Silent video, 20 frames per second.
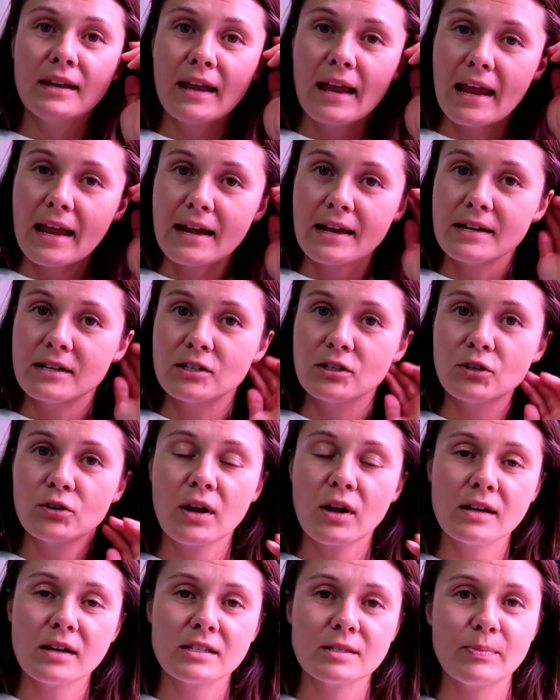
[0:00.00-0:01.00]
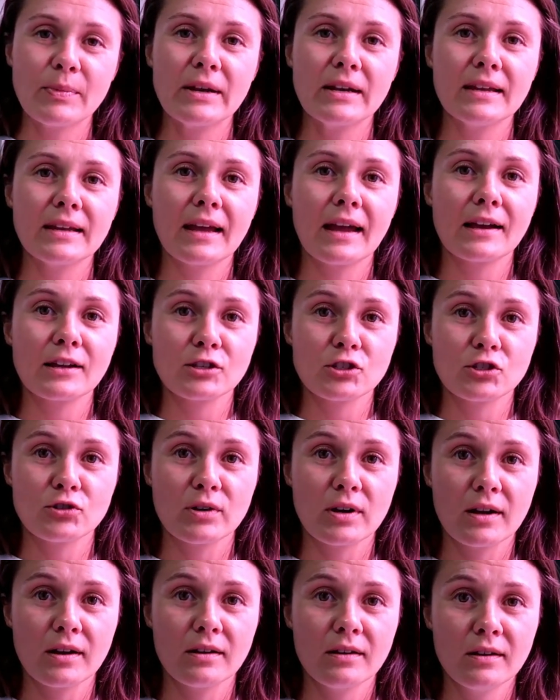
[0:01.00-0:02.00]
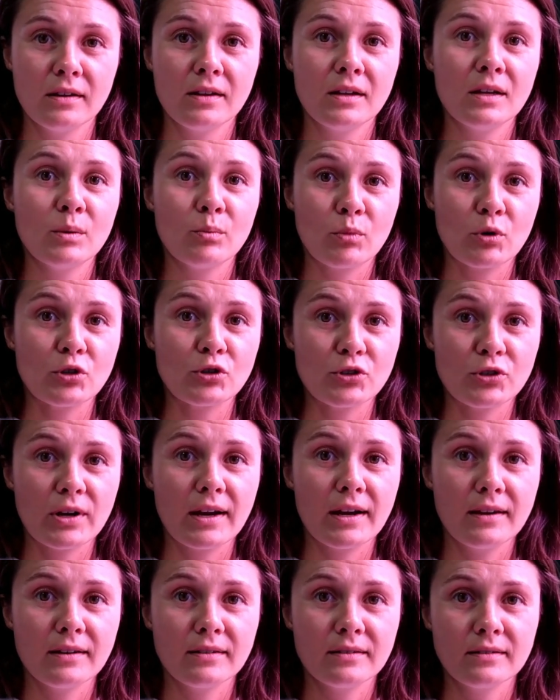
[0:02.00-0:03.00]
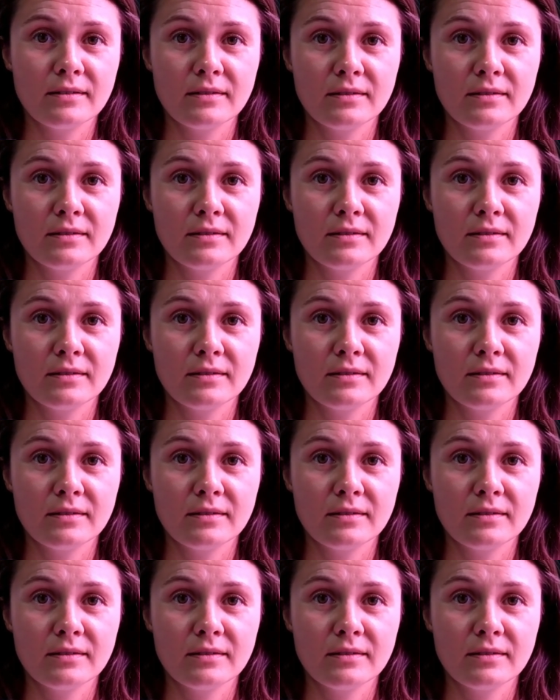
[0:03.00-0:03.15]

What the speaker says: and you're not spending extra per tray.